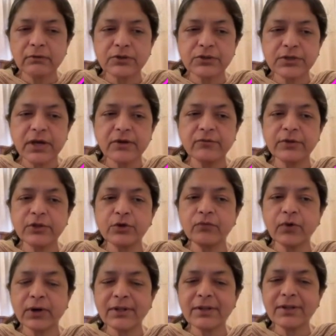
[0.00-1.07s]
share with you
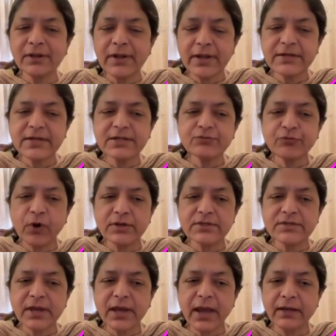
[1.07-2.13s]
what are the latest
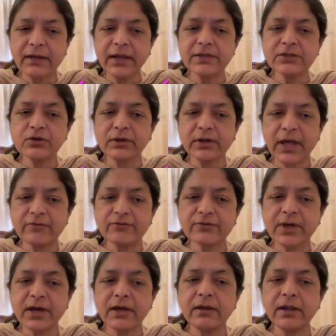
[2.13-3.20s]
Foxy guidelines on
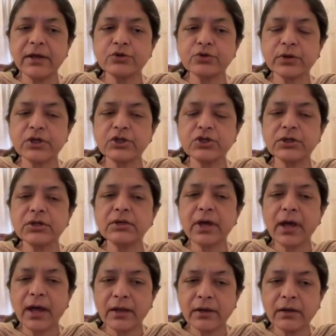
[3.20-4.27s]
lifestyle, education,
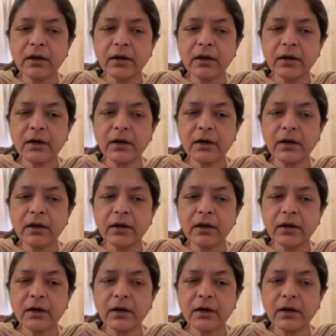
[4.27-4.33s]
and